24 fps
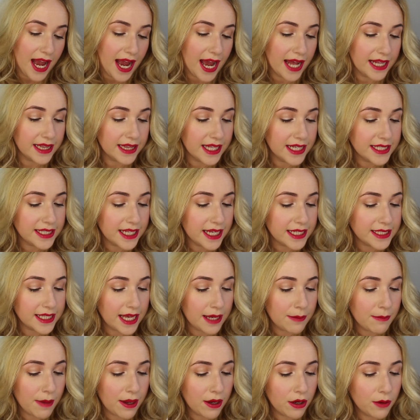And this is
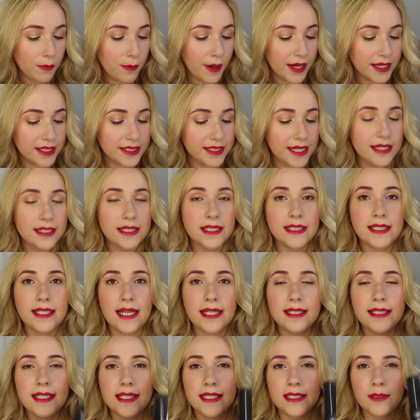a makeup extender
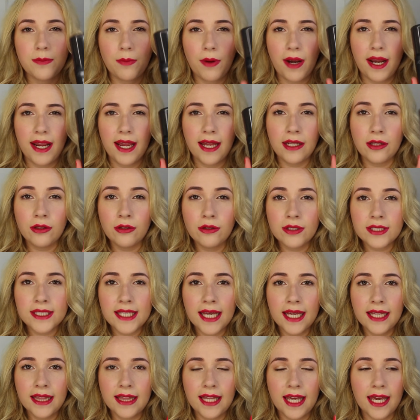setting spray and it looks
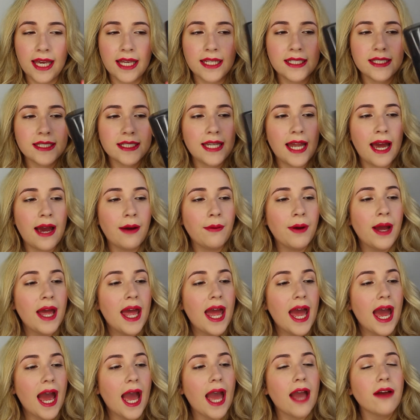like this. Now,
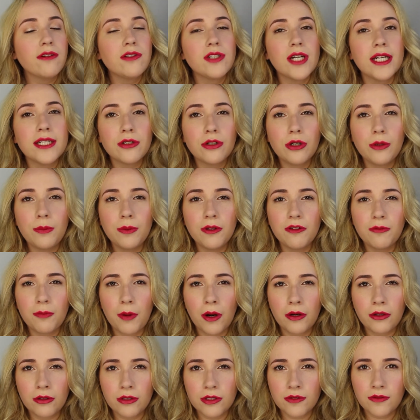I've tried a couple of
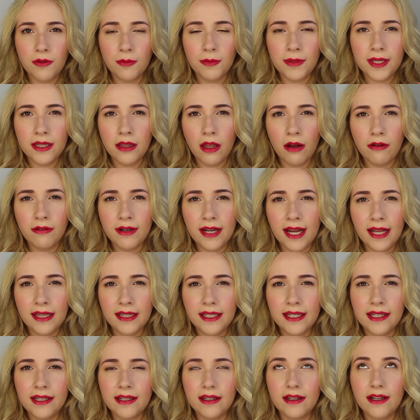products from the L'Oreal